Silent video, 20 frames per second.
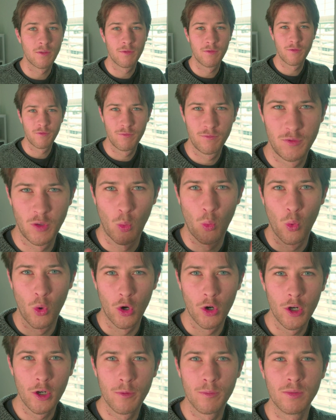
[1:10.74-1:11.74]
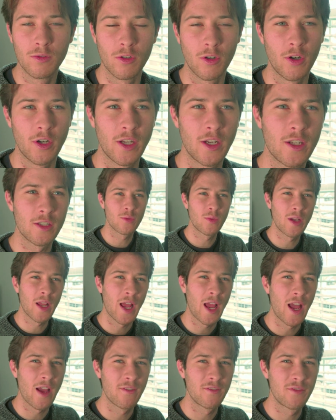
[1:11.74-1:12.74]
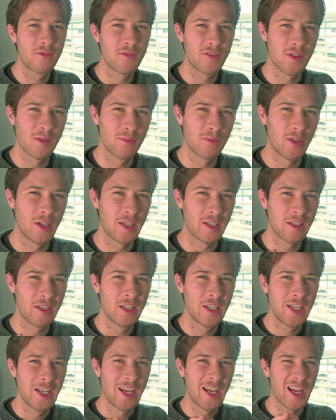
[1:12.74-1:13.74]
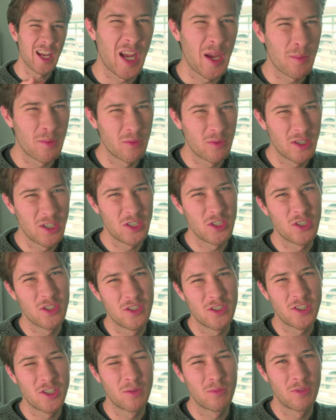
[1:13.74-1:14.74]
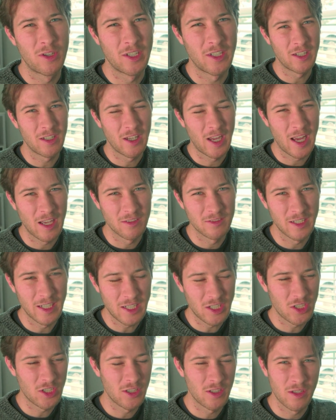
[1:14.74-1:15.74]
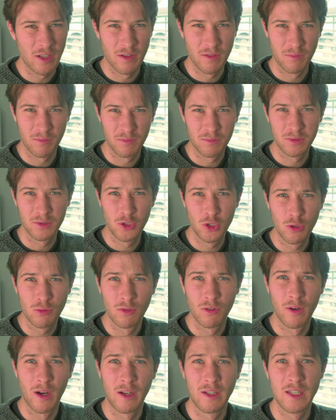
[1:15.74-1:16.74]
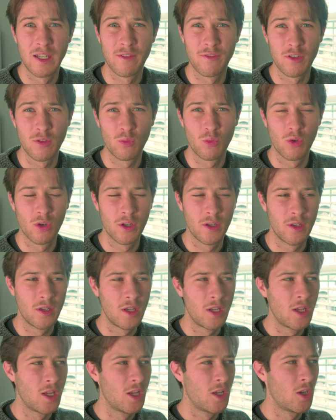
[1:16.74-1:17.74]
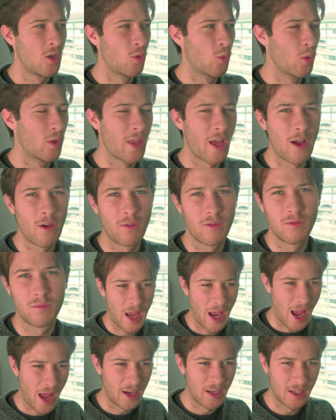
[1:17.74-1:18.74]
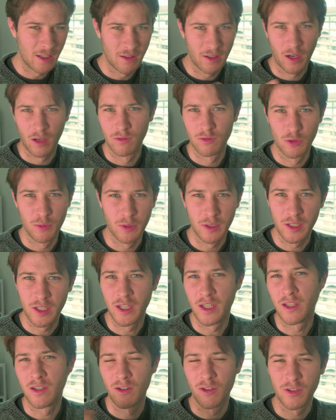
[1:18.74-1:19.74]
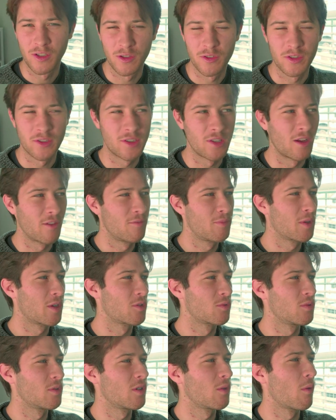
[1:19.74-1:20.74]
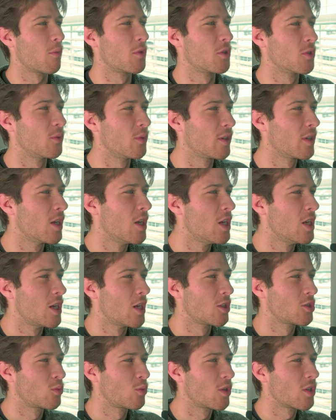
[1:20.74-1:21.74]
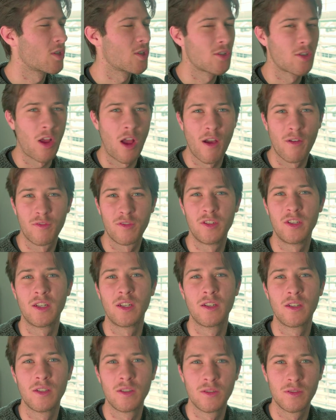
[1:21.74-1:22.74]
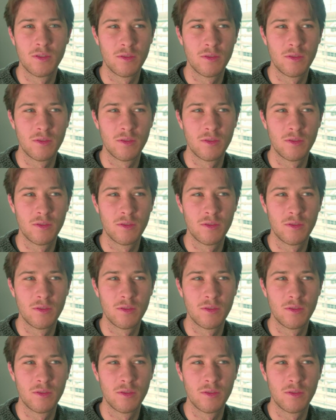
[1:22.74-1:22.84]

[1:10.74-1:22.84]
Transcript: the, the word blurry. I just want to have some like aberration, some like halation and bloom around it if you would without adding like a luma key and all the other stuff. Because really what we're doing is we're just softening